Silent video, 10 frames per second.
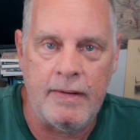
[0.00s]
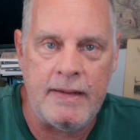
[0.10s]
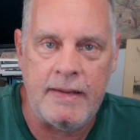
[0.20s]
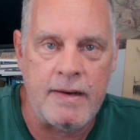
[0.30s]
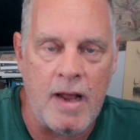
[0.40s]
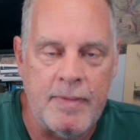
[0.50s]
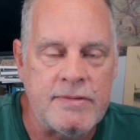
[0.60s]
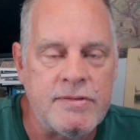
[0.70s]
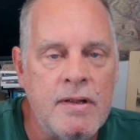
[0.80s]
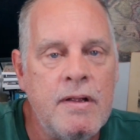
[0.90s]

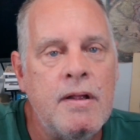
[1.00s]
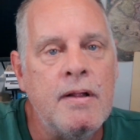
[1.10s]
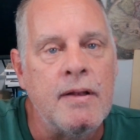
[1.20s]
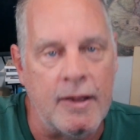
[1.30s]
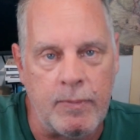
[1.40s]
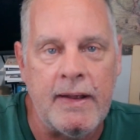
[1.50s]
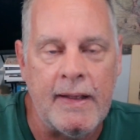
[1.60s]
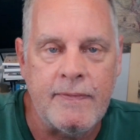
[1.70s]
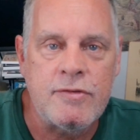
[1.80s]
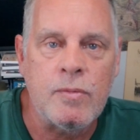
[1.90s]
economics like we
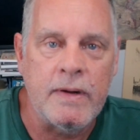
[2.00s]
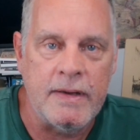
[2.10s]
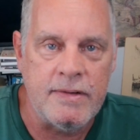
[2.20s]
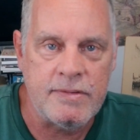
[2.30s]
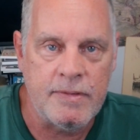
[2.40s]
had in the 20s.